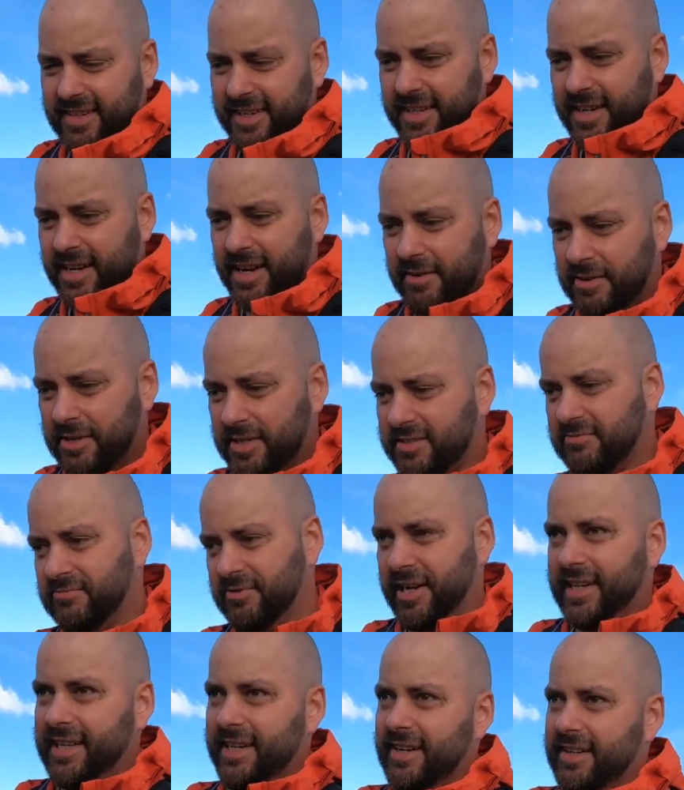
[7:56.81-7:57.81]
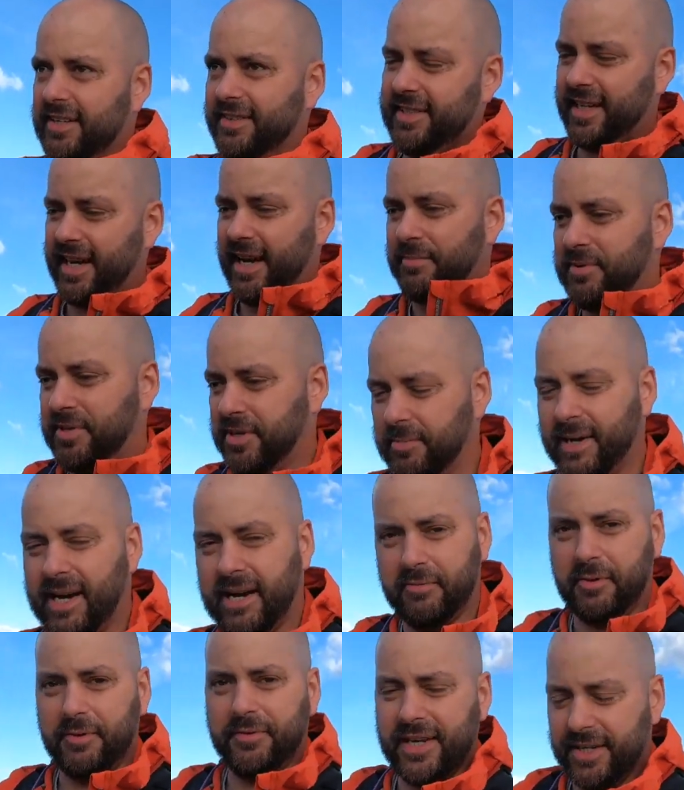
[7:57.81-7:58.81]
you know it's really hard to get them to come
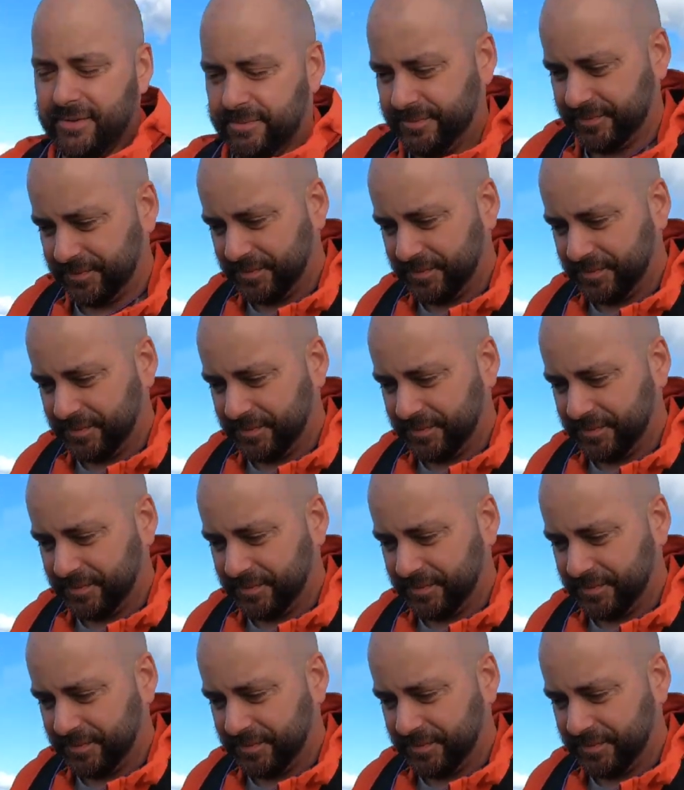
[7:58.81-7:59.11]
out with you.